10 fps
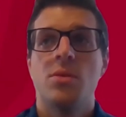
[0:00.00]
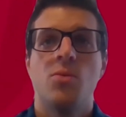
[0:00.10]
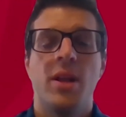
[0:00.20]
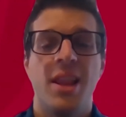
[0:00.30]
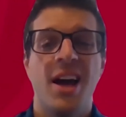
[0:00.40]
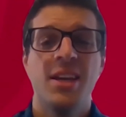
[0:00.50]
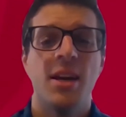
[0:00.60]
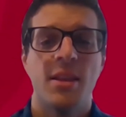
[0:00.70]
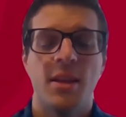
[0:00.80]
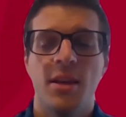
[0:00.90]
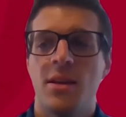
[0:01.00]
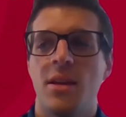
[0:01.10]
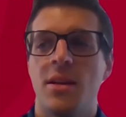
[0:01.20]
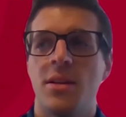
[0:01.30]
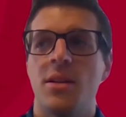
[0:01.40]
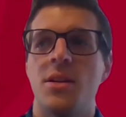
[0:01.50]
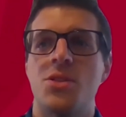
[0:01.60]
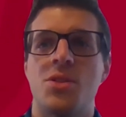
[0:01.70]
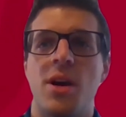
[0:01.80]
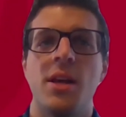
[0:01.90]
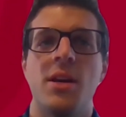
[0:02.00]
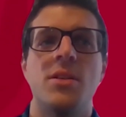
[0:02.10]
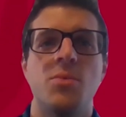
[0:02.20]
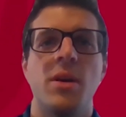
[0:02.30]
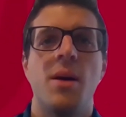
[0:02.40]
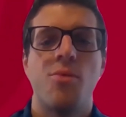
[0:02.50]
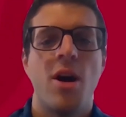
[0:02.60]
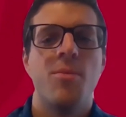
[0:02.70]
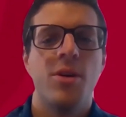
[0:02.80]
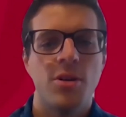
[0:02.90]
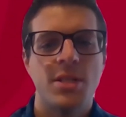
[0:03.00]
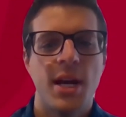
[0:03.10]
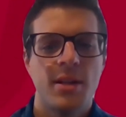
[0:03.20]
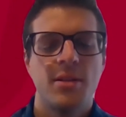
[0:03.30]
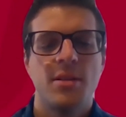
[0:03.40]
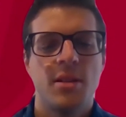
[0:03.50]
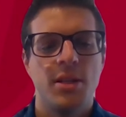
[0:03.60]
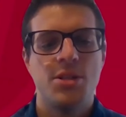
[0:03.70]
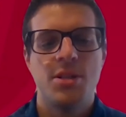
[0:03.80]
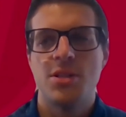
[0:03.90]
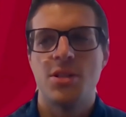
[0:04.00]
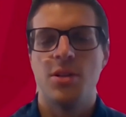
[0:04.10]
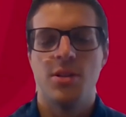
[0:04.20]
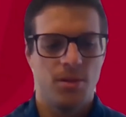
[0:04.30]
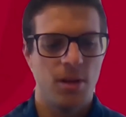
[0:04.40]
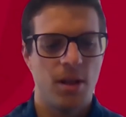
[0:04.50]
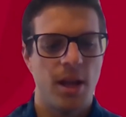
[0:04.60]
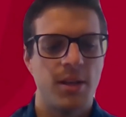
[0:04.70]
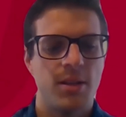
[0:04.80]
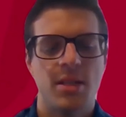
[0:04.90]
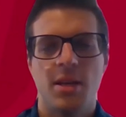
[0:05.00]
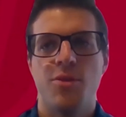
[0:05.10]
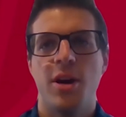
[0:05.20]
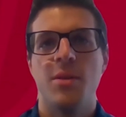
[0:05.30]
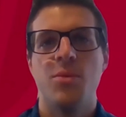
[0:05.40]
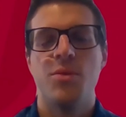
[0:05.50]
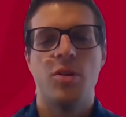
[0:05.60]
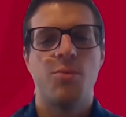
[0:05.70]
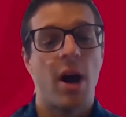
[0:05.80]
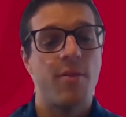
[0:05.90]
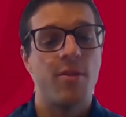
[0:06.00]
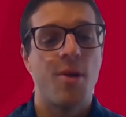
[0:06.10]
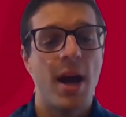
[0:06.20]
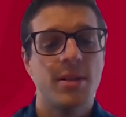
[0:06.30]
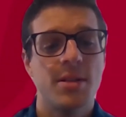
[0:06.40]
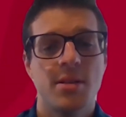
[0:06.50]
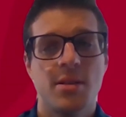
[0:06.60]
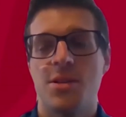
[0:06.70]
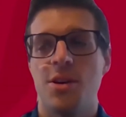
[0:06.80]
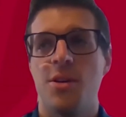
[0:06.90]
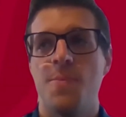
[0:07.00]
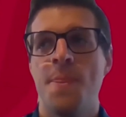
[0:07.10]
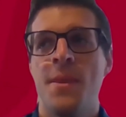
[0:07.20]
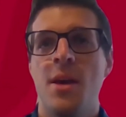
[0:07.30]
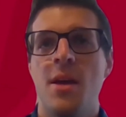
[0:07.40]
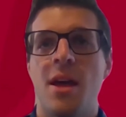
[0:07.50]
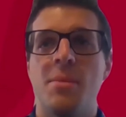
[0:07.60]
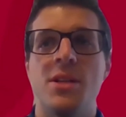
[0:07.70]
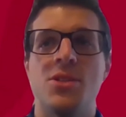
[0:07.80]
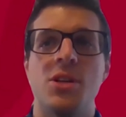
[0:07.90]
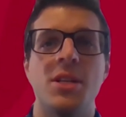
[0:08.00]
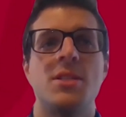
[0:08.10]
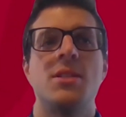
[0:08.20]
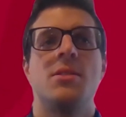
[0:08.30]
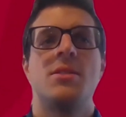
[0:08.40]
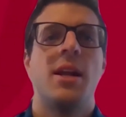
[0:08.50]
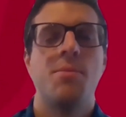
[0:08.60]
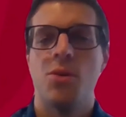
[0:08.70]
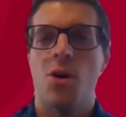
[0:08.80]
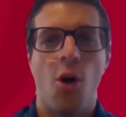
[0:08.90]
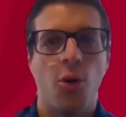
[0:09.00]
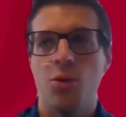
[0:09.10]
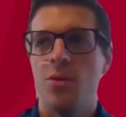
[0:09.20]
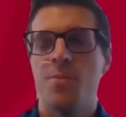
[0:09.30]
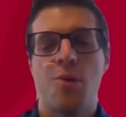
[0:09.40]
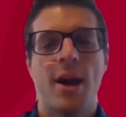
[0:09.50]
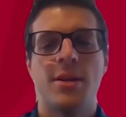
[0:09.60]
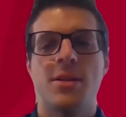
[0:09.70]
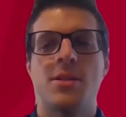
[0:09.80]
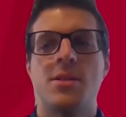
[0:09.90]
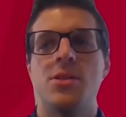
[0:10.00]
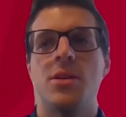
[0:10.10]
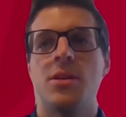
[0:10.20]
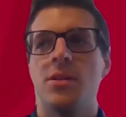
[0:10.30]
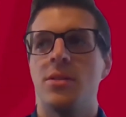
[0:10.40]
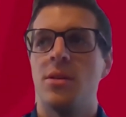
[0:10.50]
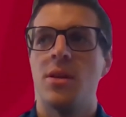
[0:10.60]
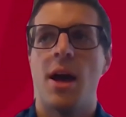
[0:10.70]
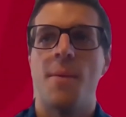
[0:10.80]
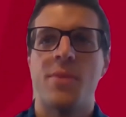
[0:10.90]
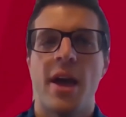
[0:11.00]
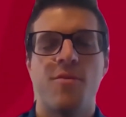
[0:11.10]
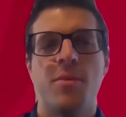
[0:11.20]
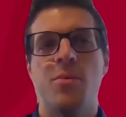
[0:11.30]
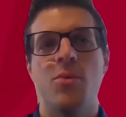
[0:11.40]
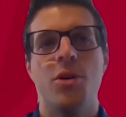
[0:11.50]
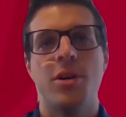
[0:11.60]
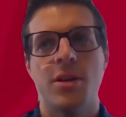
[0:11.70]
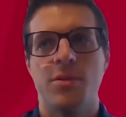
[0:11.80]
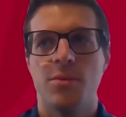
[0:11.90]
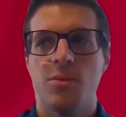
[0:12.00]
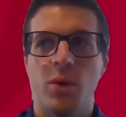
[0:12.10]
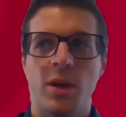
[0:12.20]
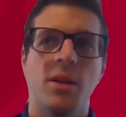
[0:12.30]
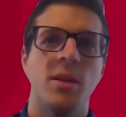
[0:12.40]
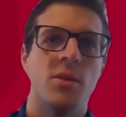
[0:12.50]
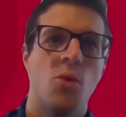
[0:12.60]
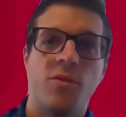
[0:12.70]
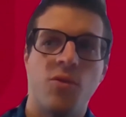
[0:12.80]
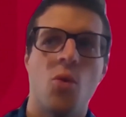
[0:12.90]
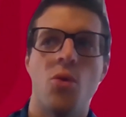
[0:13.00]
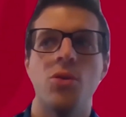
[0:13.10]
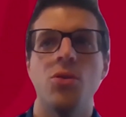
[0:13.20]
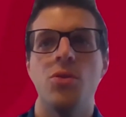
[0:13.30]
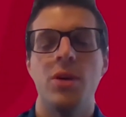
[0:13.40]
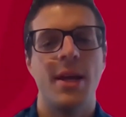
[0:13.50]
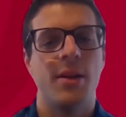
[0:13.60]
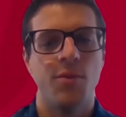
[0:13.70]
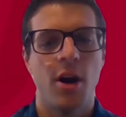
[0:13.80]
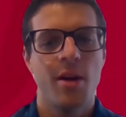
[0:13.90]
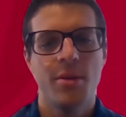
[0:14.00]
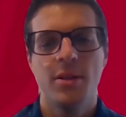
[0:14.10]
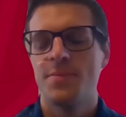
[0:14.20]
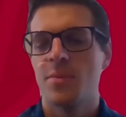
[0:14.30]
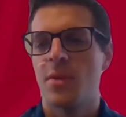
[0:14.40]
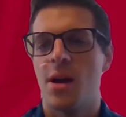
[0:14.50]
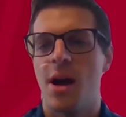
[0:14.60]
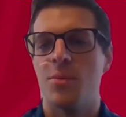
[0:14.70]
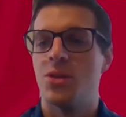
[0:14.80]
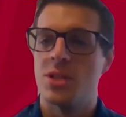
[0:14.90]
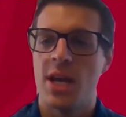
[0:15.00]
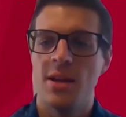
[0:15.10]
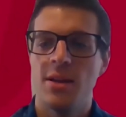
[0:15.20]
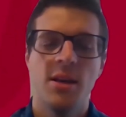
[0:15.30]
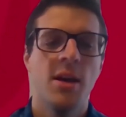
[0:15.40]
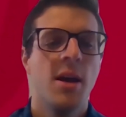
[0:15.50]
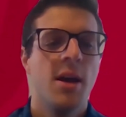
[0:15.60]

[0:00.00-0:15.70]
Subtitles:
we're lucky, I think, in Australia, because we are primary contact clinicians. So like you said, Brandon, we've got private practice. So that means you can set up your own practice. You can have people working with or for you in that environment, which is handy.